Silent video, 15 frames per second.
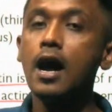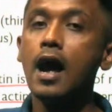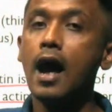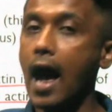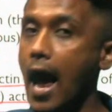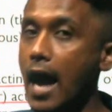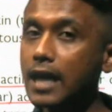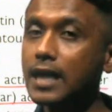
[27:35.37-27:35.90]

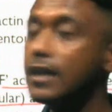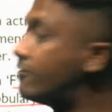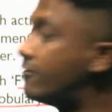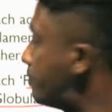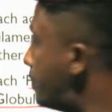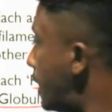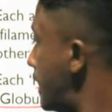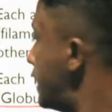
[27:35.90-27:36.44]
Active
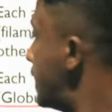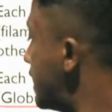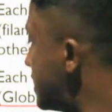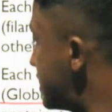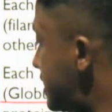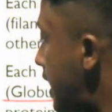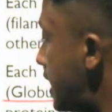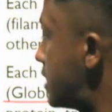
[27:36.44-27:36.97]
binding
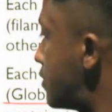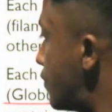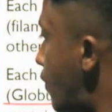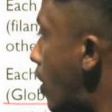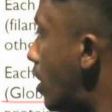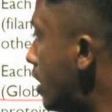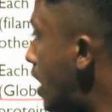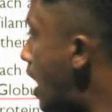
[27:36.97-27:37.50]
sites for
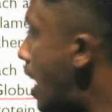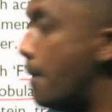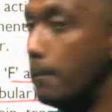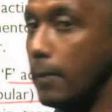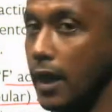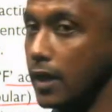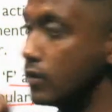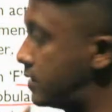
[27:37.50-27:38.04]

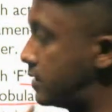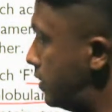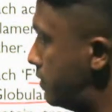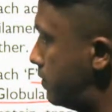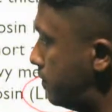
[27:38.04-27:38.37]
myosin.